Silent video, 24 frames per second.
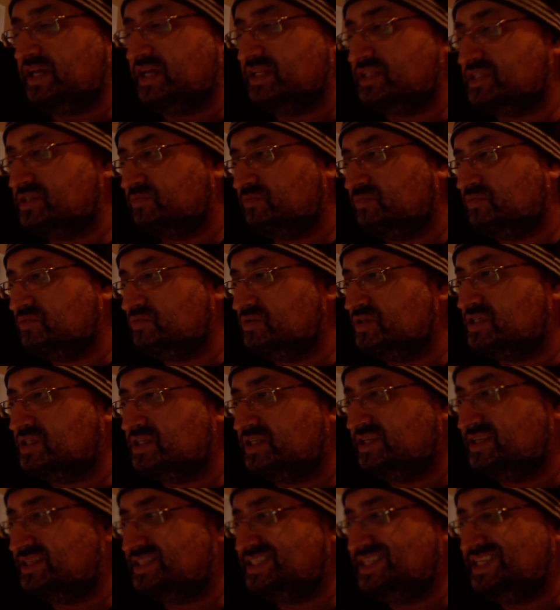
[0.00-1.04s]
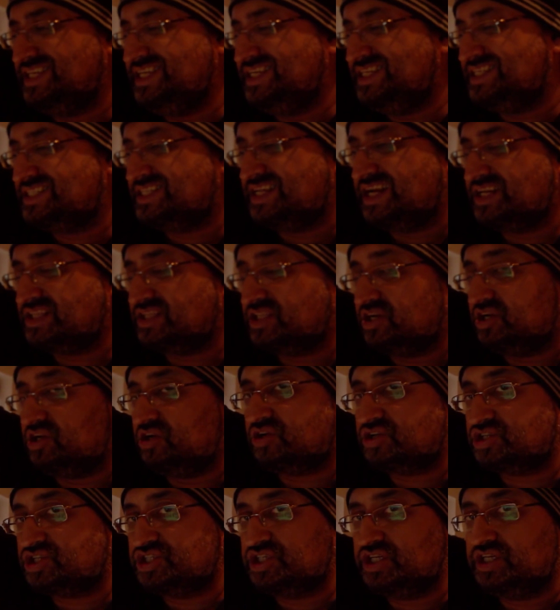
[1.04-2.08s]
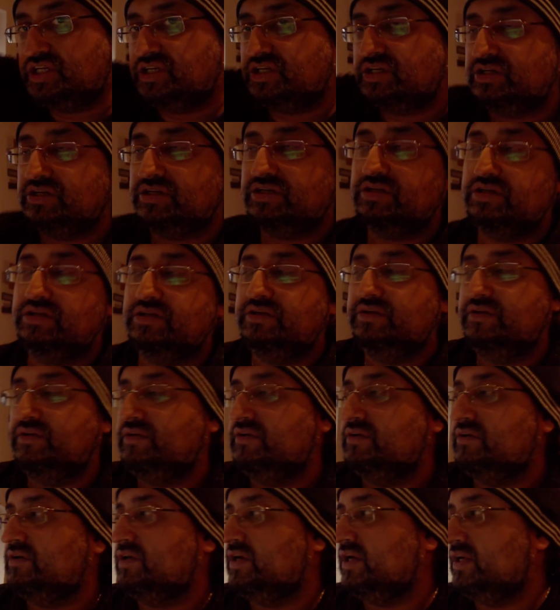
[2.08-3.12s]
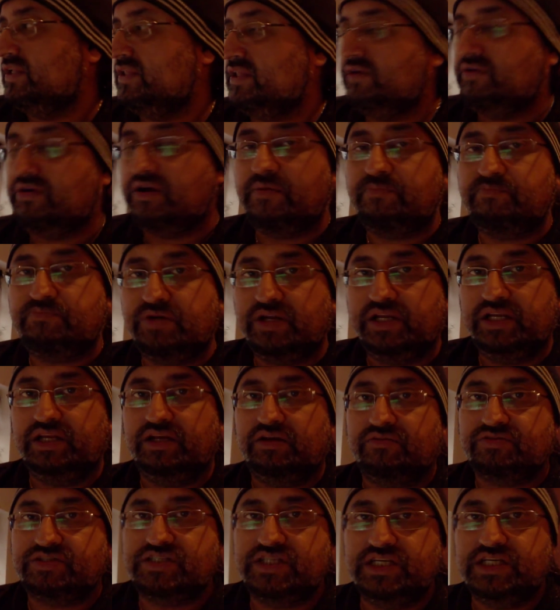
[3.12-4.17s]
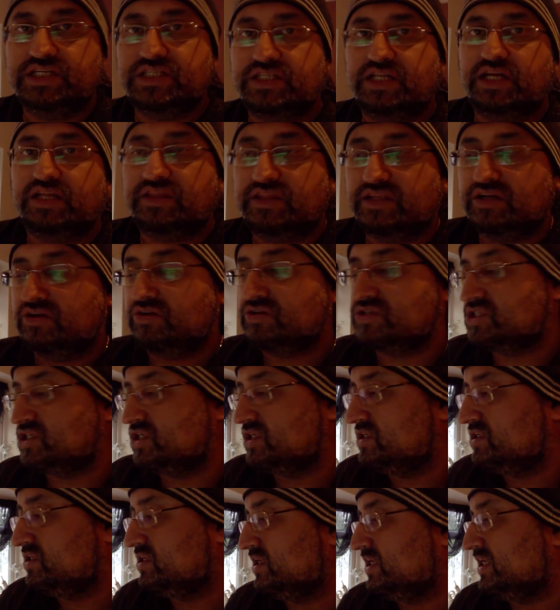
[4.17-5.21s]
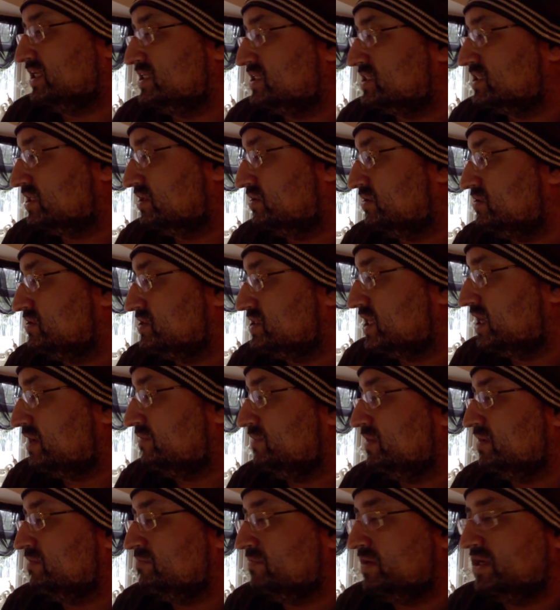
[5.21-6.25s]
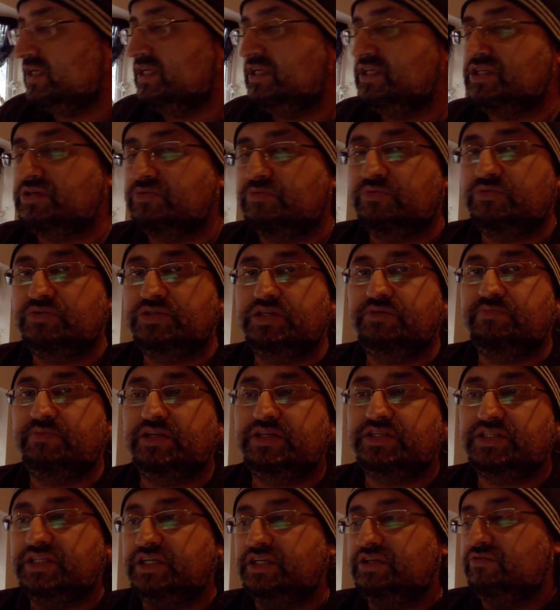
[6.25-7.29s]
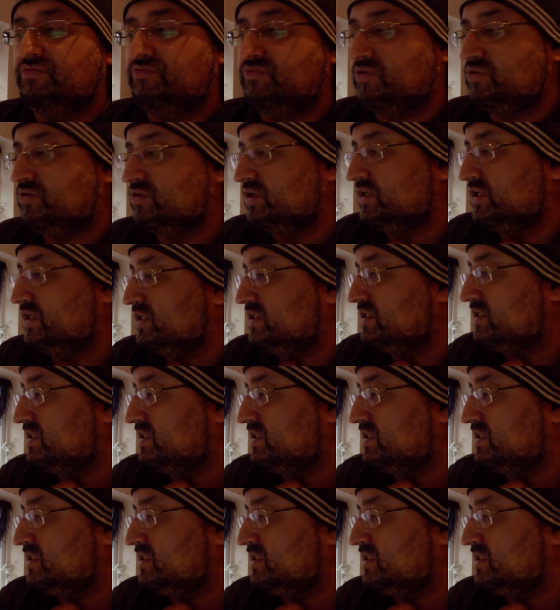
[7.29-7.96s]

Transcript: it towards Sikhs like the Lochan, and there are plenty of Sikhs like the Lochan, and so I was aiming it mainly towards him, and it said it wrong.